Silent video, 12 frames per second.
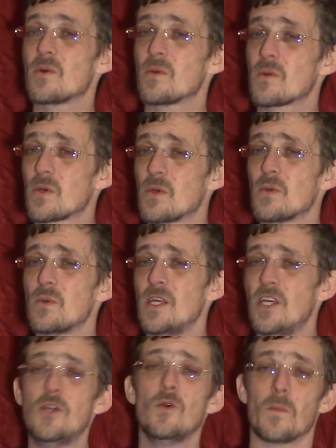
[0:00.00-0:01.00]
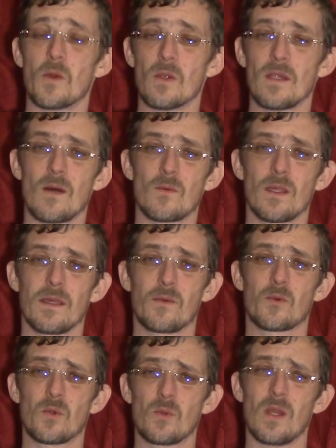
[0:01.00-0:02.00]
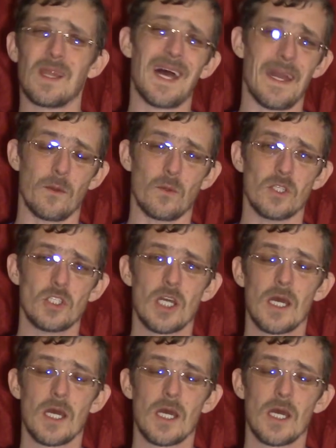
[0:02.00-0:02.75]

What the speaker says: crude humor, not really crude language.